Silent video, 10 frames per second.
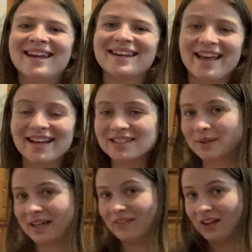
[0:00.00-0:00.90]
Next, we
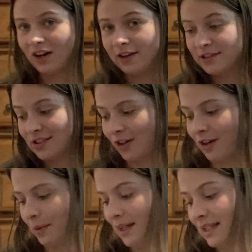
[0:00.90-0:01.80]
have the Hodges
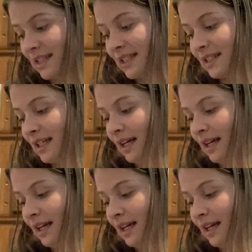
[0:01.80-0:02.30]
arguments.